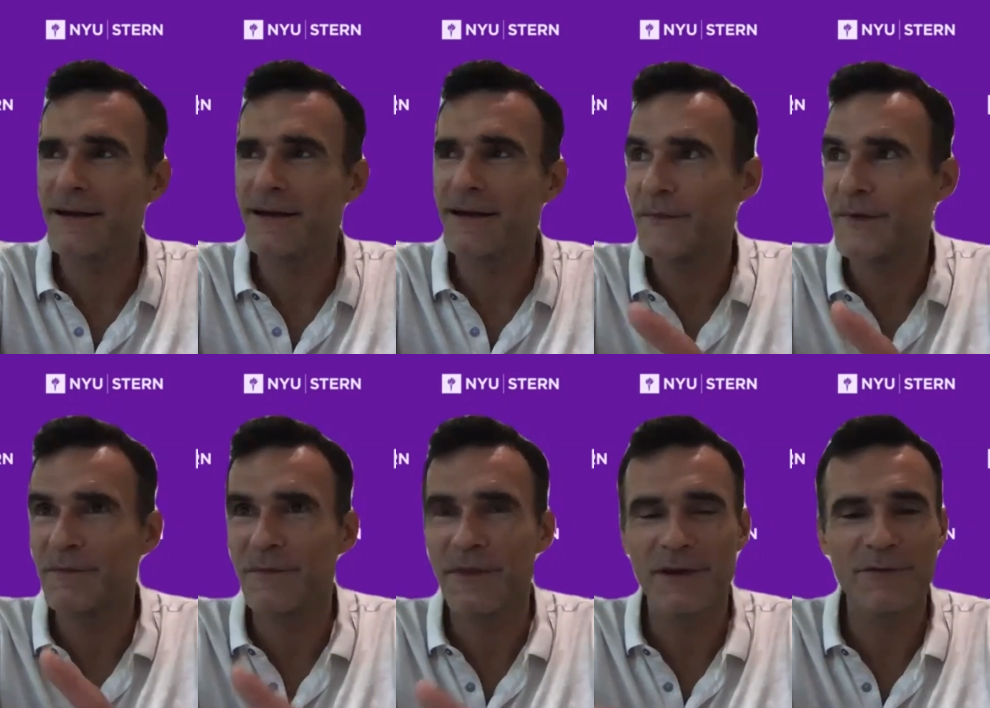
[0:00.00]
um,
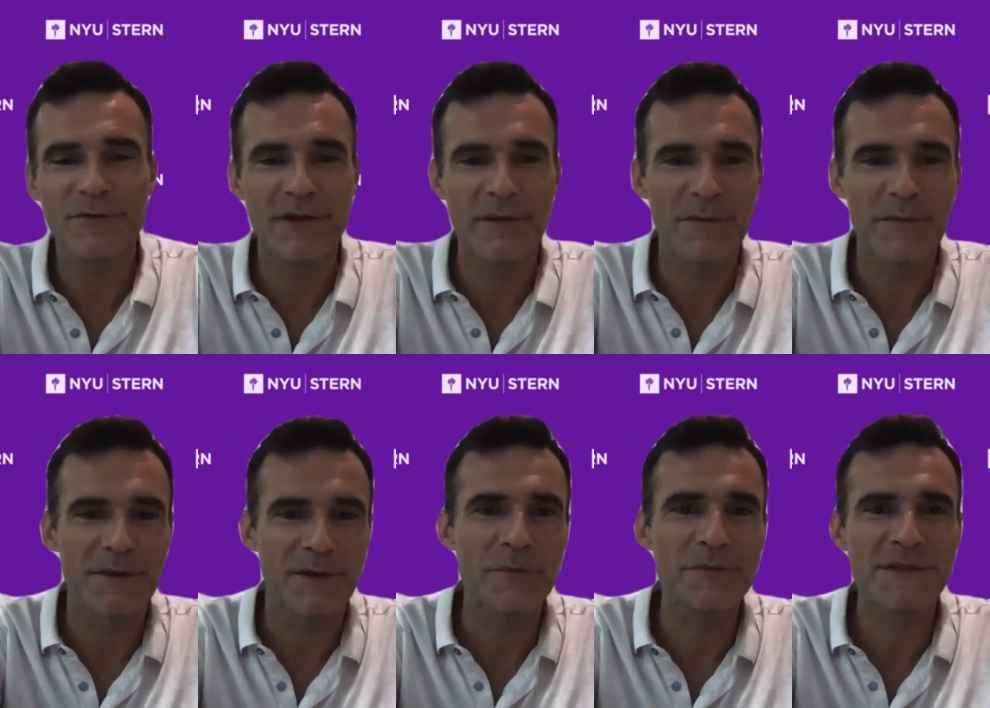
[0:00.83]
and thankfully I'm
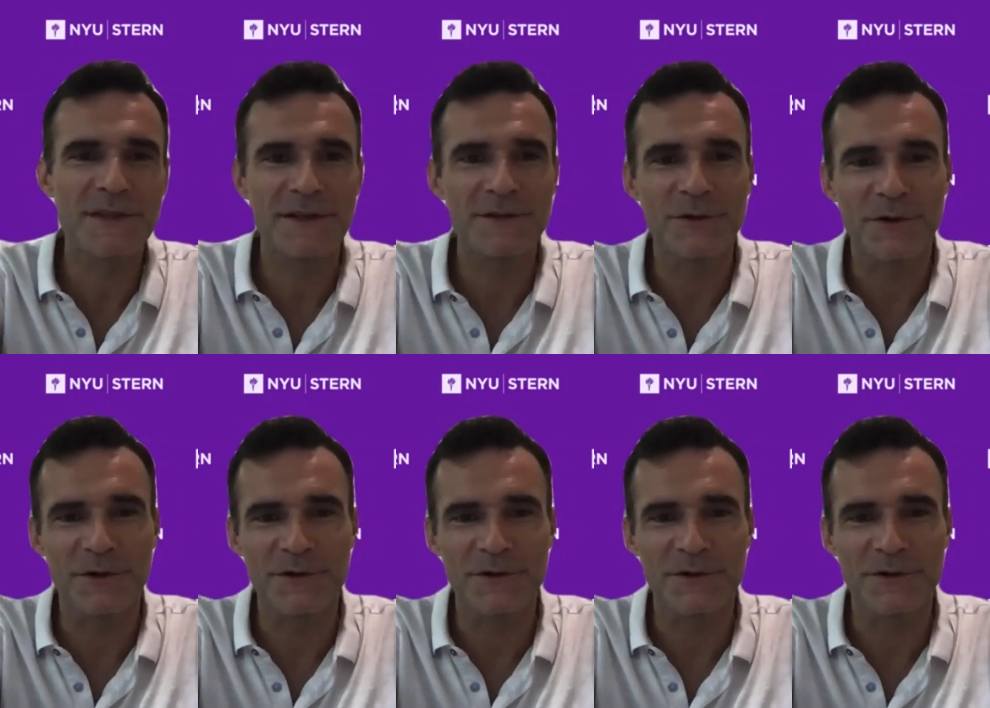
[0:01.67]
in upstate New York,